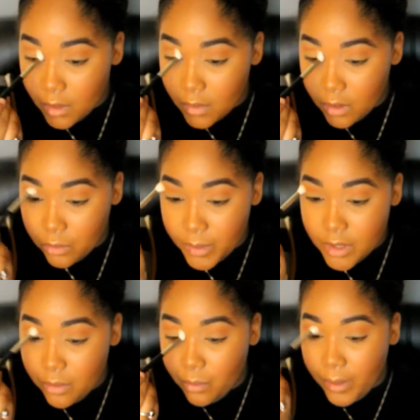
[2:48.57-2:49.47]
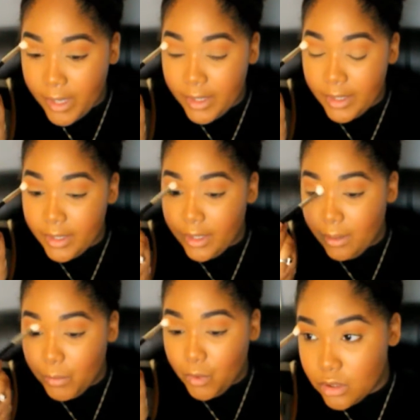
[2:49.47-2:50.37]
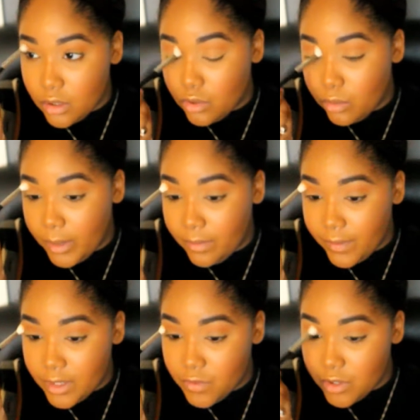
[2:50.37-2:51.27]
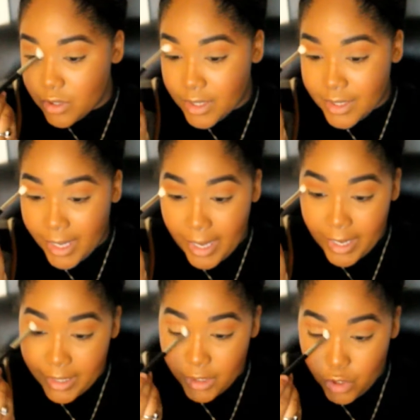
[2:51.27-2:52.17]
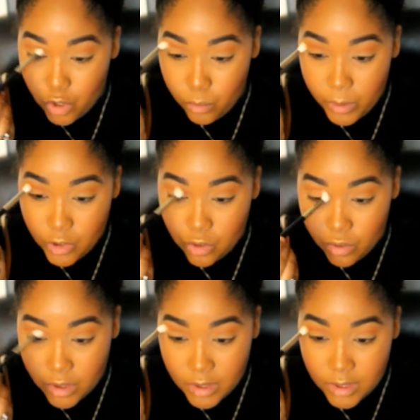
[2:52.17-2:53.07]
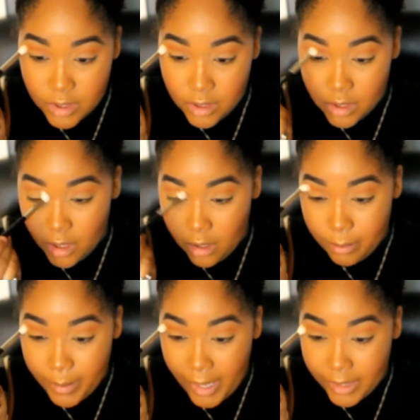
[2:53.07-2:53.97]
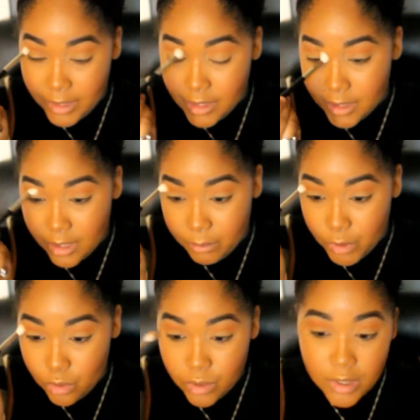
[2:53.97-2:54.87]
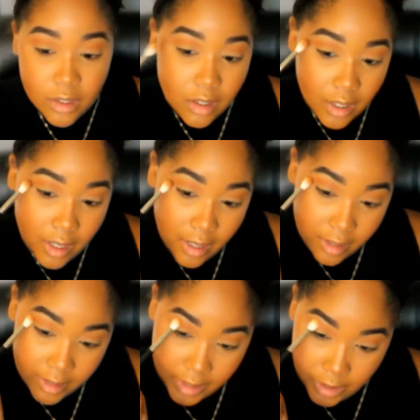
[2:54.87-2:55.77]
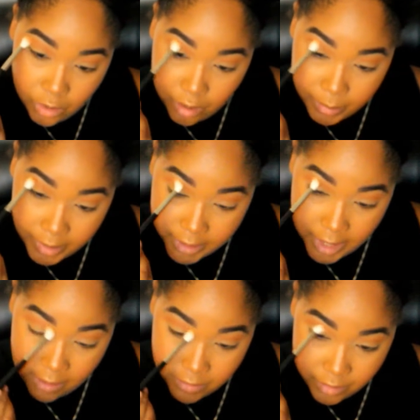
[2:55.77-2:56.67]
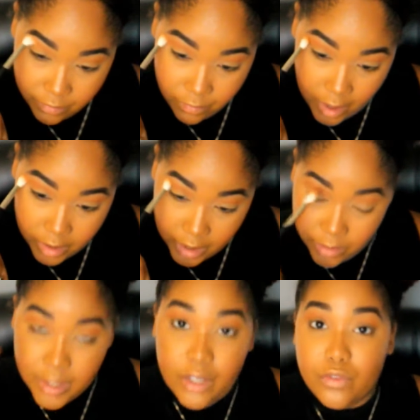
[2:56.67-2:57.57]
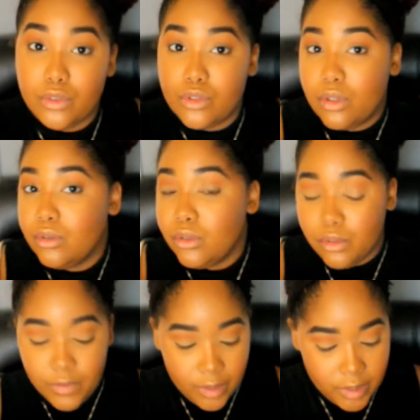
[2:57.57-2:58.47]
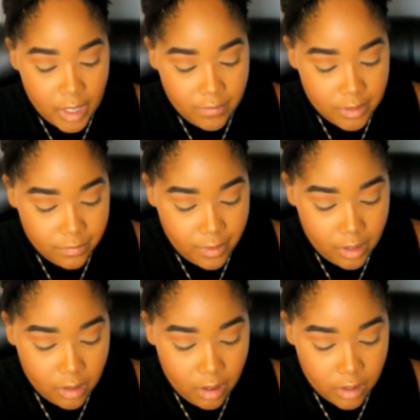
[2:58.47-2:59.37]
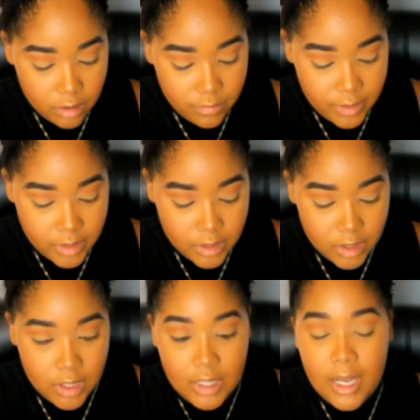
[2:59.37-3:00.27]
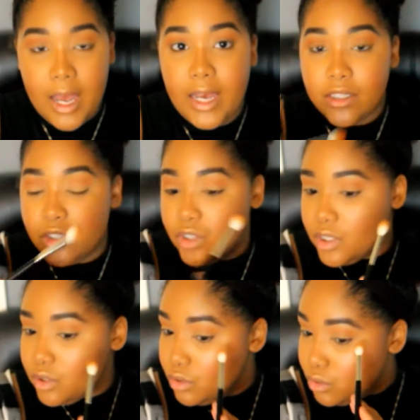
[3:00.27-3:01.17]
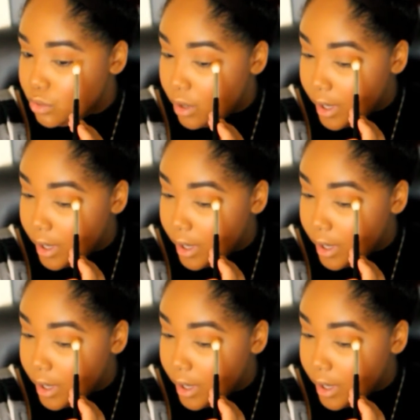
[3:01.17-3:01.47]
And the reason why I am going to do my face first, because I know and trust these palettes that I'm using, that I know I'm not going to have any fallout. If you don't know if you're going to have any fallout on your face, I suggest you do your